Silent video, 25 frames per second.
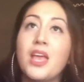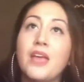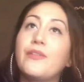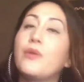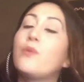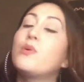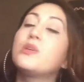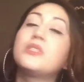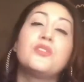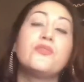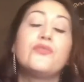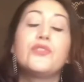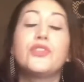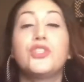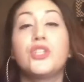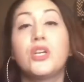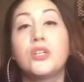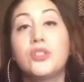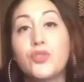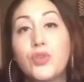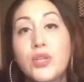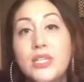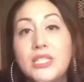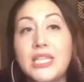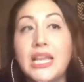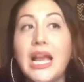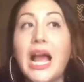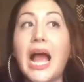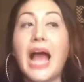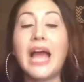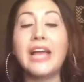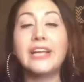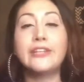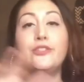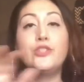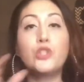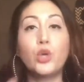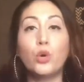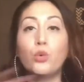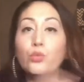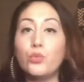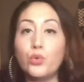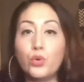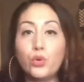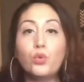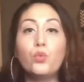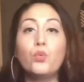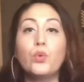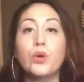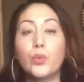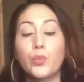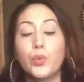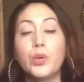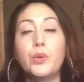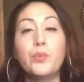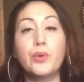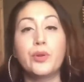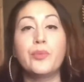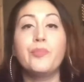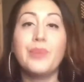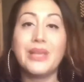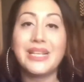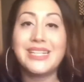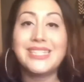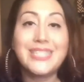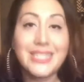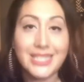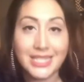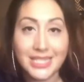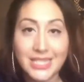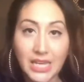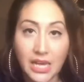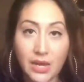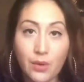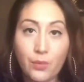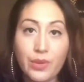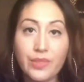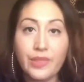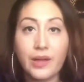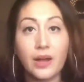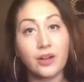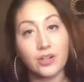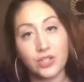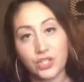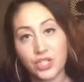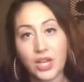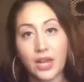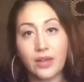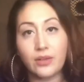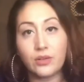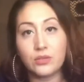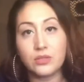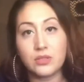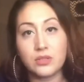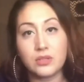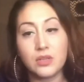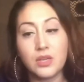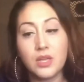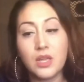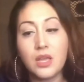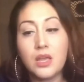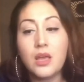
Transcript: if it wasn't for John Tracy, I don't know where we would be today with our child.